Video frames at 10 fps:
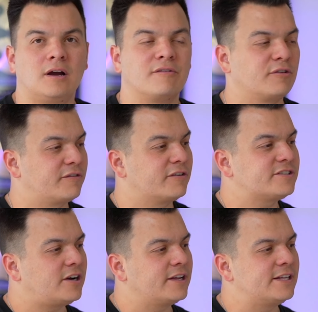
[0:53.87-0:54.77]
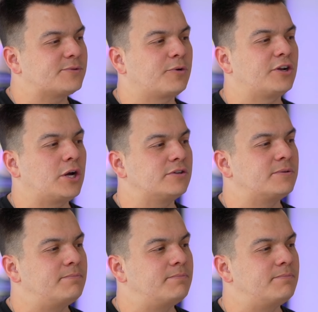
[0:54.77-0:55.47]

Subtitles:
right, for the first audience, we're going to go to